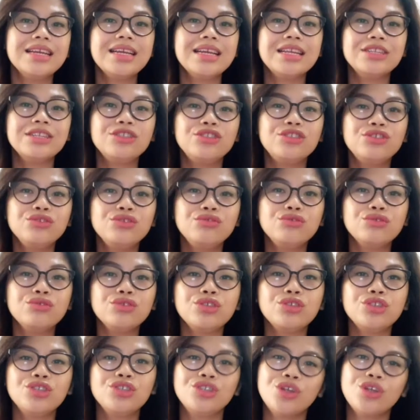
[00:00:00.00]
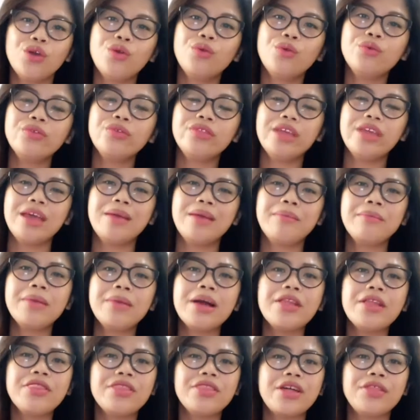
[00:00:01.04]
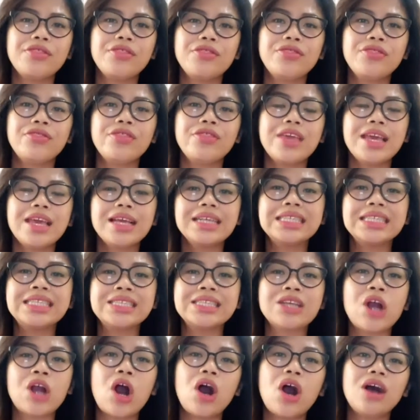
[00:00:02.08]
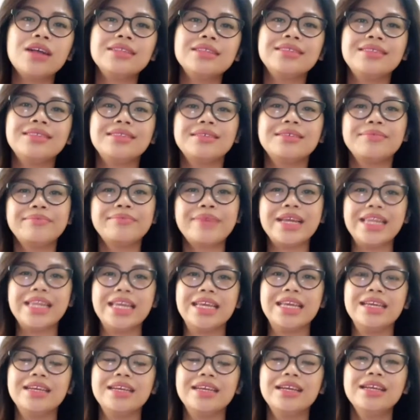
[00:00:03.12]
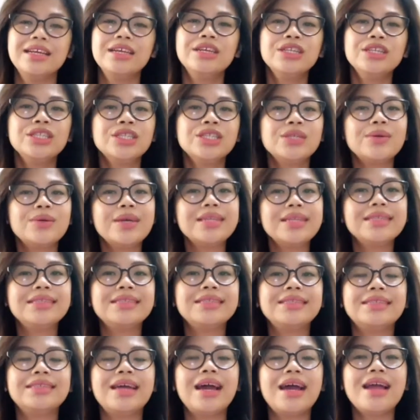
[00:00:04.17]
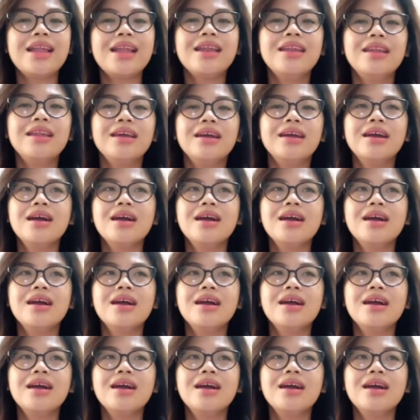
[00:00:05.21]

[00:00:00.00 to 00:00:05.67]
is to show them that things cost money. So instead